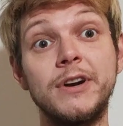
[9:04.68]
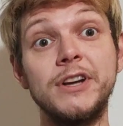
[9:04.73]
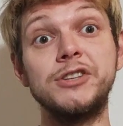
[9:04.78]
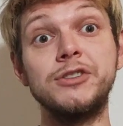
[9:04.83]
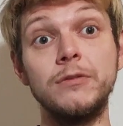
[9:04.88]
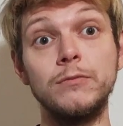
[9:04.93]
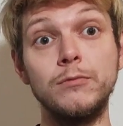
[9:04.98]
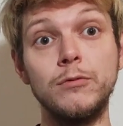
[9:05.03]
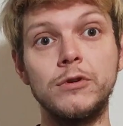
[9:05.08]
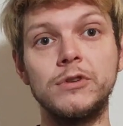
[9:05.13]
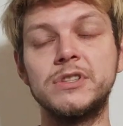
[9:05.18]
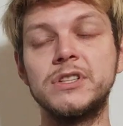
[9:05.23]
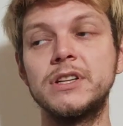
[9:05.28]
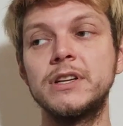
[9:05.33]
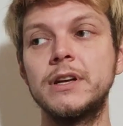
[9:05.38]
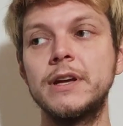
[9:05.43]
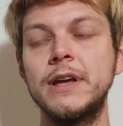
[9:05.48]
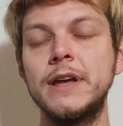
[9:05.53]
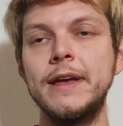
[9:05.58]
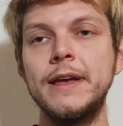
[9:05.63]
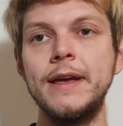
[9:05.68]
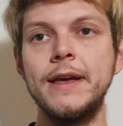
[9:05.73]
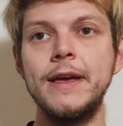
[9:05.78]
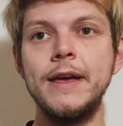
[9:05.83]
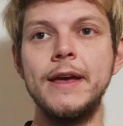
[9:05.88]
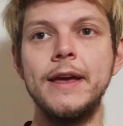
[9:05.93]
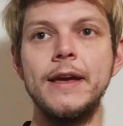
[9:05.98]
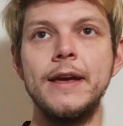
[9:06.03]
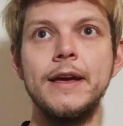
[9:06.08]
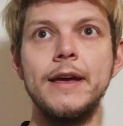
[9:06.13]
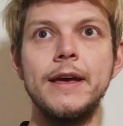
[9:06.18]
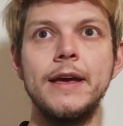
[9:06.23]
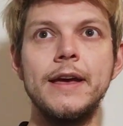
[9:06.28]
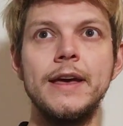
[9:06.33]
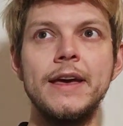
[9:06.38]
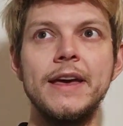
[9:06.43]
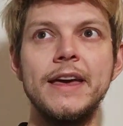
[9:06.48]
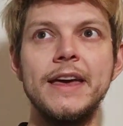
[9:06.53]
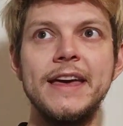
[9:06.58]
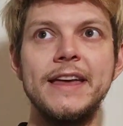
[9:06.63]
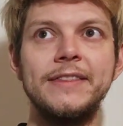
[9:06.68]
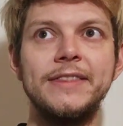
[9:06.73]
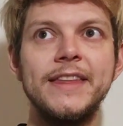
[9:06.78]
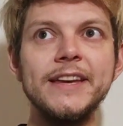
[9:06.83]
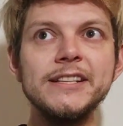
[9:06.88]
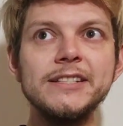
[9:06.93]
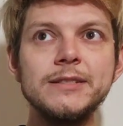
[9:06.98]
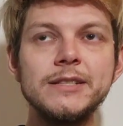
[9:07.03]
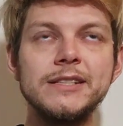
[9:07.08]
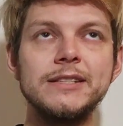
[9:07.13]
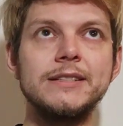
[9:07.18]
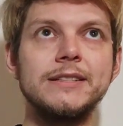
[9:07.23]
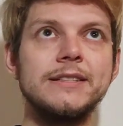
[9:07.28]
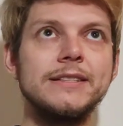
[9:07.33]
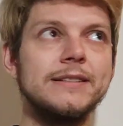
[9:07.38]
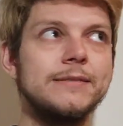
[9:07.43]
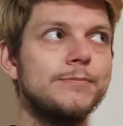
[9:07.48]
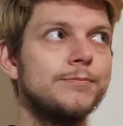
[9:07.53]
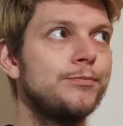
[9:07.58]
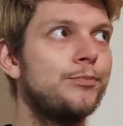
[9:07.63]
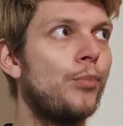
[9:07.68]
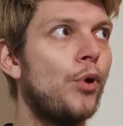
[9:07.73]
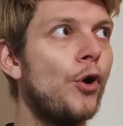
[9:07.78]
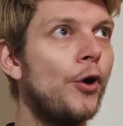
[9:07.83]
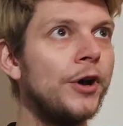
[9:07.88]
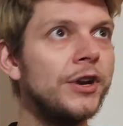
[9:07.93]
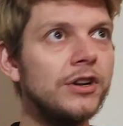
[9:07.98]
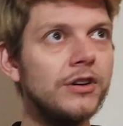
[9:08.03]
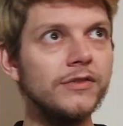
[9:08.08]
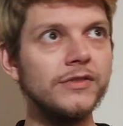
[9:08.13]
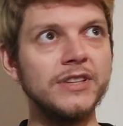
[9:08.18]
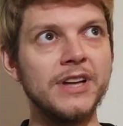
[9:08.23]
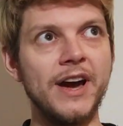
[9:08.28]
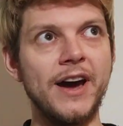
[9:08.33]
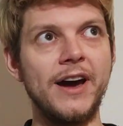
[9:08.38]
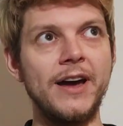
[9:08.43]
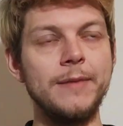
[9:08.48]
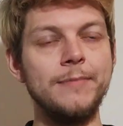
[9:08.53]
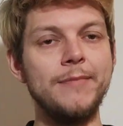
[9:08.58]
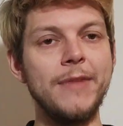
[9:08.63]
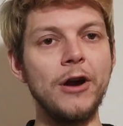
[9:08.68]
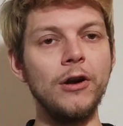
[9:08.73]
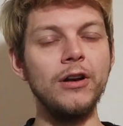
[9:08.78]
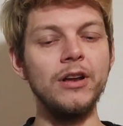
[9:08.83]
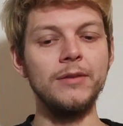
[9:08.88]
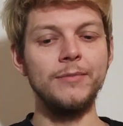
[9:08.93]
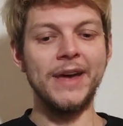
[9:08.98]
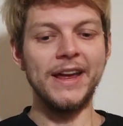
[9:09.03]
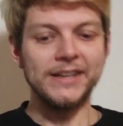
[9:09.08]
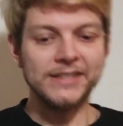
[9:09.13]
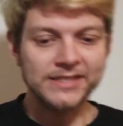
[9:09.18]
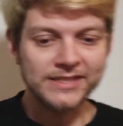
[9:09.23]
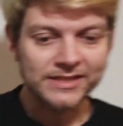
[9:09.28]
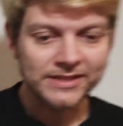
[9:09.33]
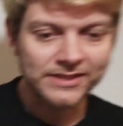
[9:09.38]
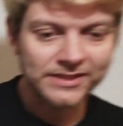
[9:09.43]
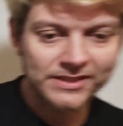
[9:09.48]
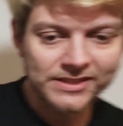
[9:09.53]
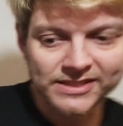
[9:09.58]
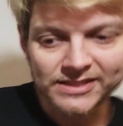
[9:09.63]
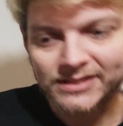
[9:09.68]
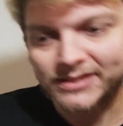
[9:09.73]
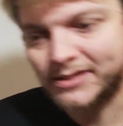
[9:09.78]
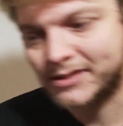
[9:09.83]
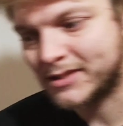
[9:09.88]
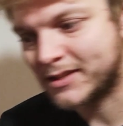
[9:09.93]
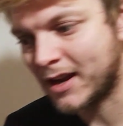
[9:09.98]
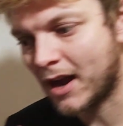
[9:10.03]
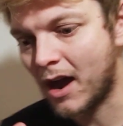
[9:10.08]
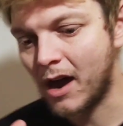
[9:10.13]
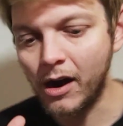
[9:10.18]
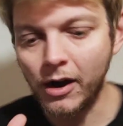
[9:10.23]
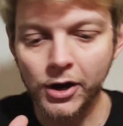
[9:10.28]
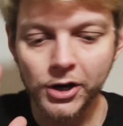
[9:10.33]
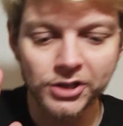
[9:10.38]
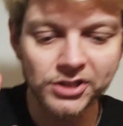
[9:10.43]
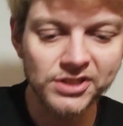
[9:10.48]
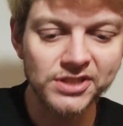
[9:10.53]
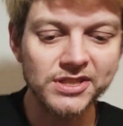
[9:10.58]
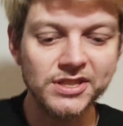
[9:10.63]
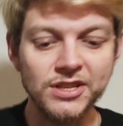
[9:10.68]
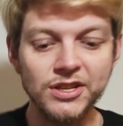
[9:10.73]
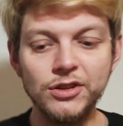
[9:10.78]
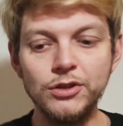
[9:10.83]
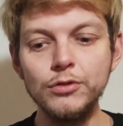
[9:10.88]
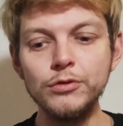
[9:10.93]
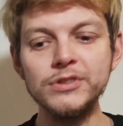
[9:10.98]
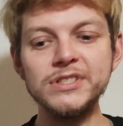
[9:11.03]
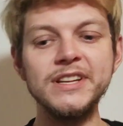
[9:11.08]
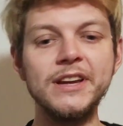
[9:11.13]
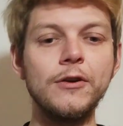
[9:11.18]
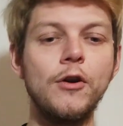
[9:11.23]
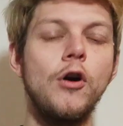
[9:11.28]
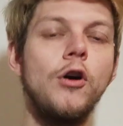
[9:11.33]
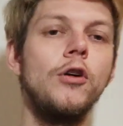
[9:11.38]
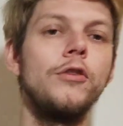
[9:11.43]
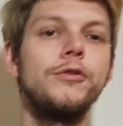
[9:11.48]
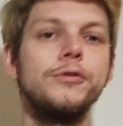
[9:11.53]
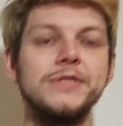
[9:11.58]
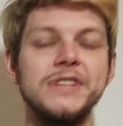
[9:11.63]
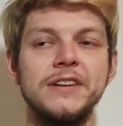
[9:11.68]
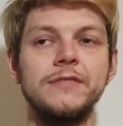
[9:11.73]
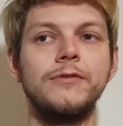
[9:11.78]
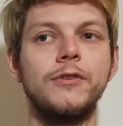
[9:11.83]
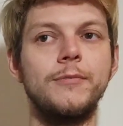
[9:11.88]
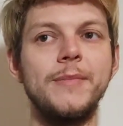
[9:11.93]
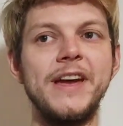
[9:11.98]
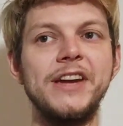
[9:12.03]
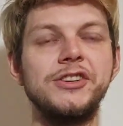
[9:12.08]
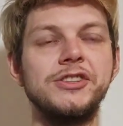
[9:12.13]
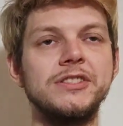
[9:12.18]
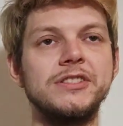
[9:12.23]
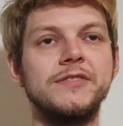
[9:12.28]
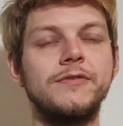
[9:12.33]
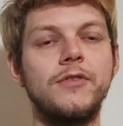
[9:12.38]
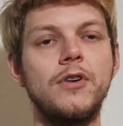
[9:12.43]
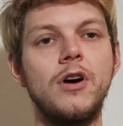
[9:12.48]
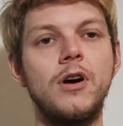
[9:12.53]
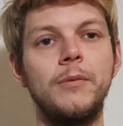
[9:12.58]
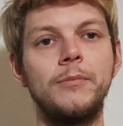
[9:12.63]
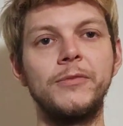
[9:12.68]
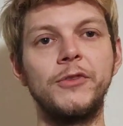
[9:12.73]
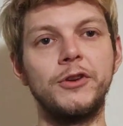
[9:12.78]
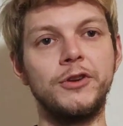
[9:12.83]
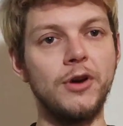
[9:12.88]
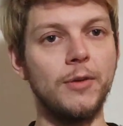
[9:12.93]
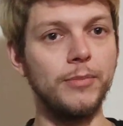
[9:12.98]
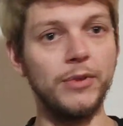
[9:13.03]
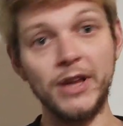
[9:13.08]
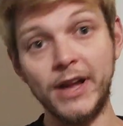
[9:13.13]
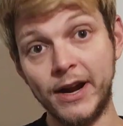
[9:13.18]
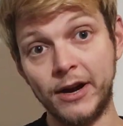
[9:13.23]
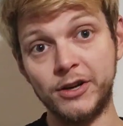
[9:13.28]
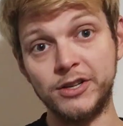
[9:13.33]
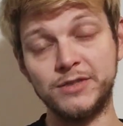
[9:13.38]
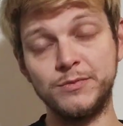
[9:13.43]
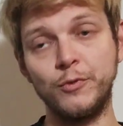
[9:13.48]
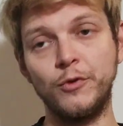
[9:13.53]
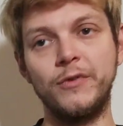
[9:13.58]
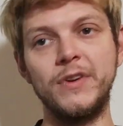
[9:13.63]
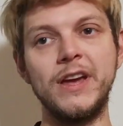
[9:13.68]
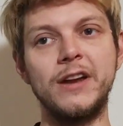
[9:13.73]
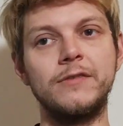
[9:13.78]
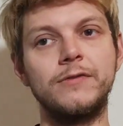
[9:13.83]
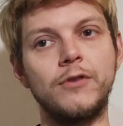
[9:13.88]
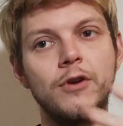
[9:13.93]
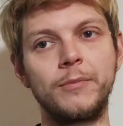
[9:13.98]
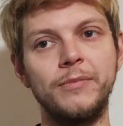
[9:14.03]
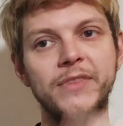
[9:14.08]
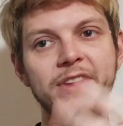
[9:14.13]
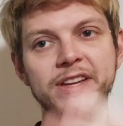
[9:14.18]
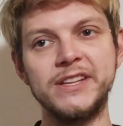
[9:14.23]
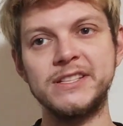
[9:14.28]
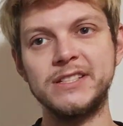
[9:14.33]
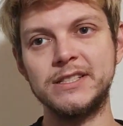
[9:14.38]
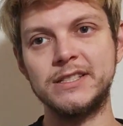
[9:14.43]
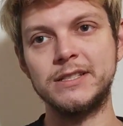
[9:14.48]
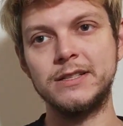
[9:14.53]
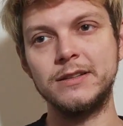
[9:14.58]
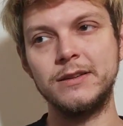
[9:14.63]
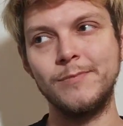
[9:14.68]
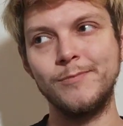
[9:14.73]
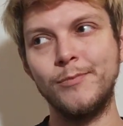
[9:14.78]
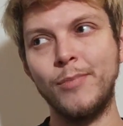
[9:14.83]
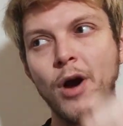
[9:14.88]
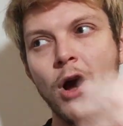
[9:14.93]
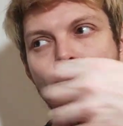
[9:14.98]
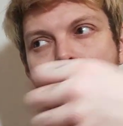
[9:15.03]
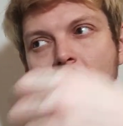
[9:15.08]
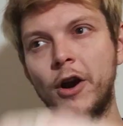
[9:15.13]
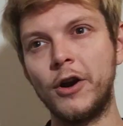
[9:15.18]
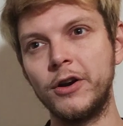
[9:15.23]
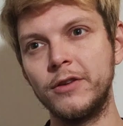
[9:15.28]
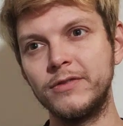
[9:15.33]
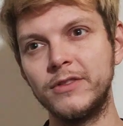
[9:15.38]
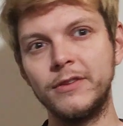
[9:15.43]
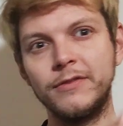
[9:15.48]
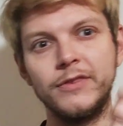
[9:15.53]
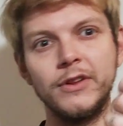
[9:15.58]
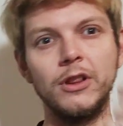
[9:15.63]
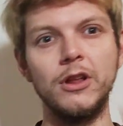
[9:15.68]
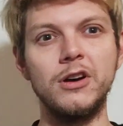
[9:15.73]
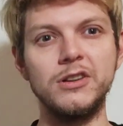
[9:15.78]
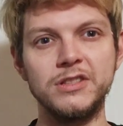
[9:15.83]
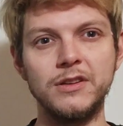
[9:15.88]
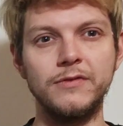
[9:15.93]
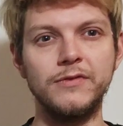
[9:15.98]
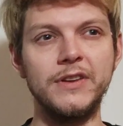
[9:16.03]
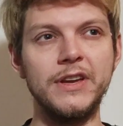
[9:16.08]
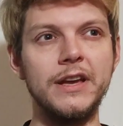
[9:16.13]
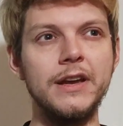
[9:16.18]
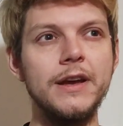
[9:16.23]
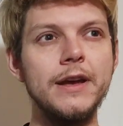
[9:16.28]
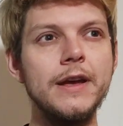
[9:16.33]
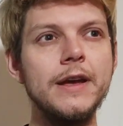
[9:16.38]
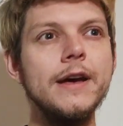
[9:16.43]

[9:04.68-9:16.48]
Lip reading: Rachel Wood. In this point of time, Marilyn Manson starts using all those informations from the Doppelherz movie and from this part of the philosophy,